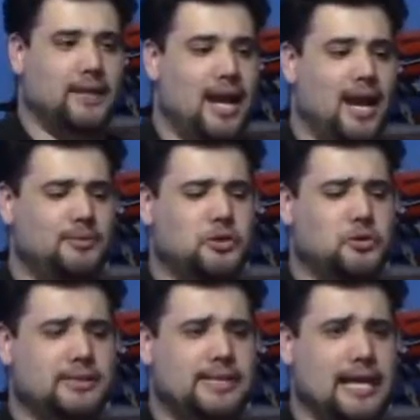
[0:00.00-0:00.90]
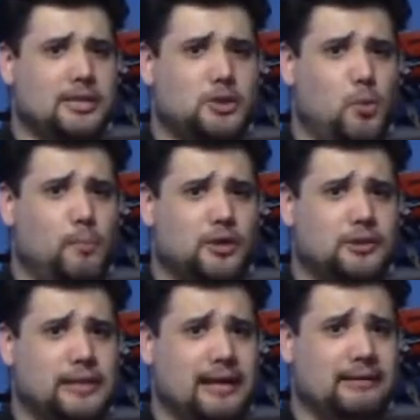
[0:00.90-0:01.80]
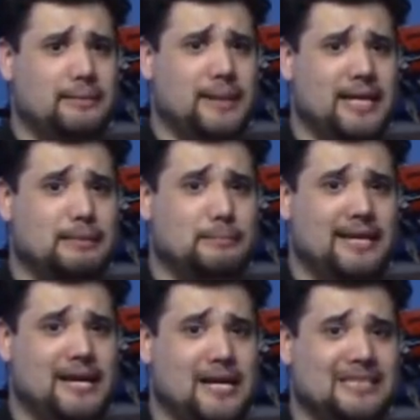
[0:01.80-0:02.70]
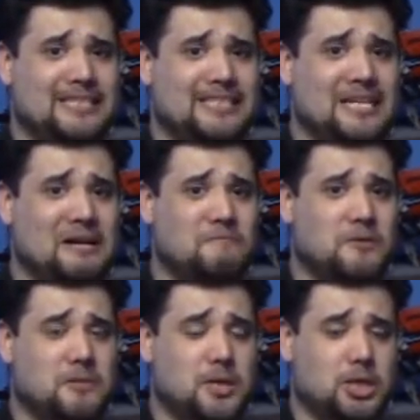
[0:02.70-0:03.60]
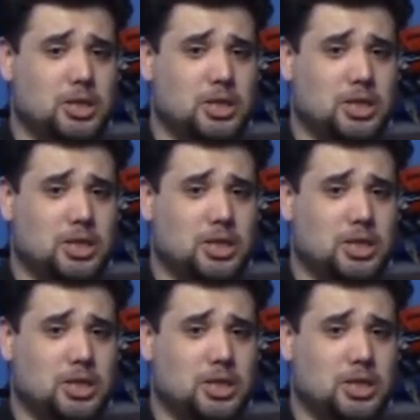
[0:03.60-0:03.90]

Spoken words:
And I'm just going to say, this new personality makes me uncomfortable.